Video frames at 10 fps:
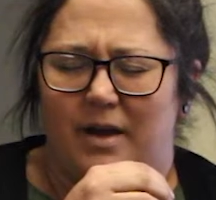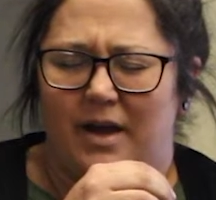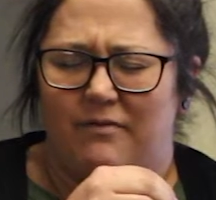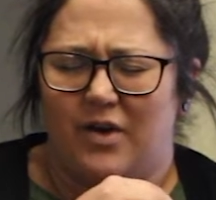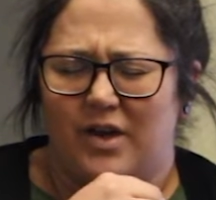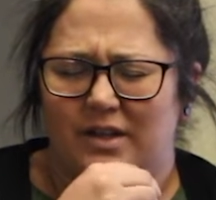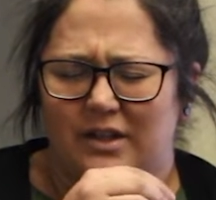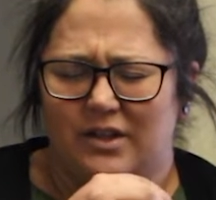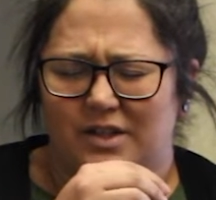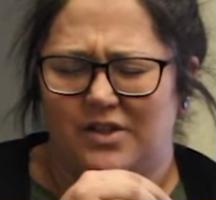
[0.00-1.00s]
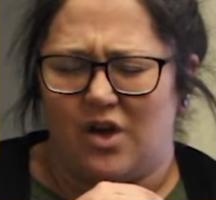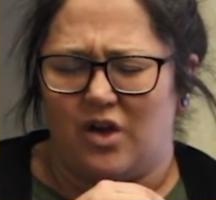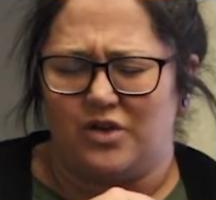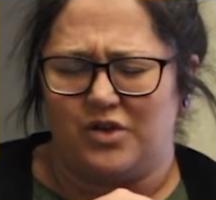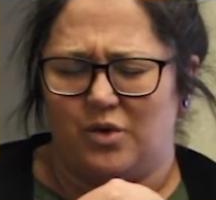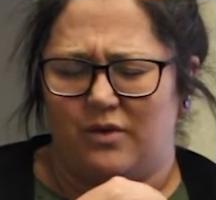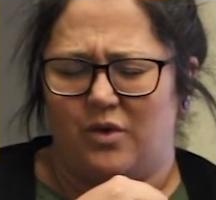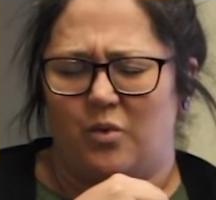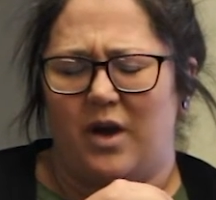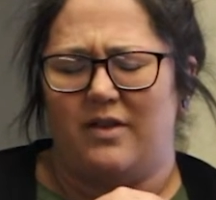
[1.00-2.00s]
very clearly saw just sort of
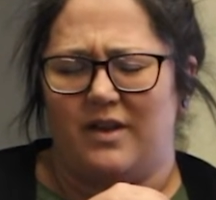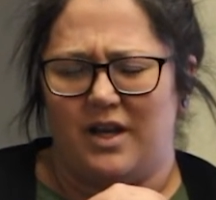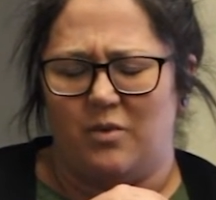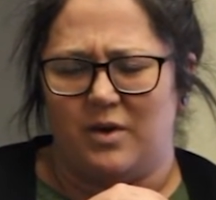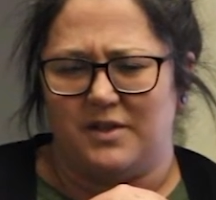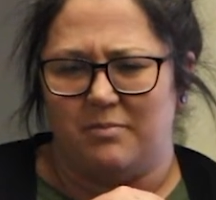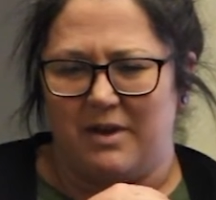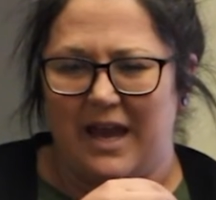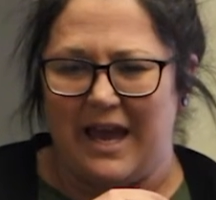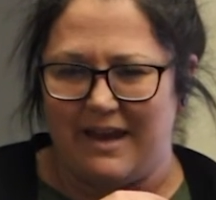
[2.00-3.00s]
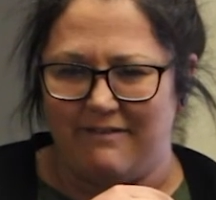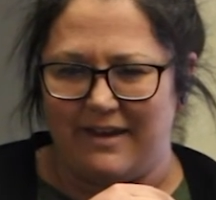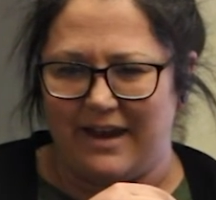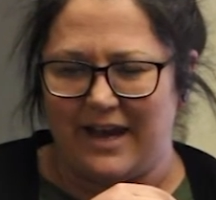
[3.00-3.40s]
the way that he was behaving,